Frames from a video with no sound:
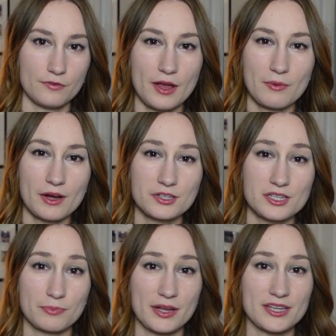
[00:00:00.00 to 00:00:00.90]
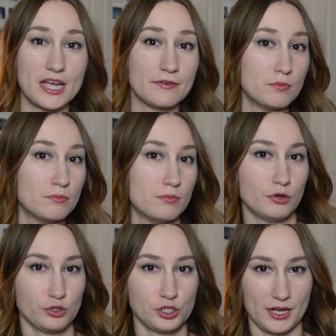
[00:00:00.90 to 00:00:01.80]
the Feywild is a place of
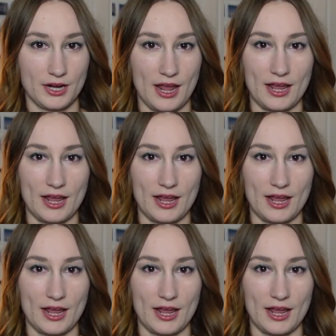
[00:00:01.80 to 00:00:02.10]
emotion,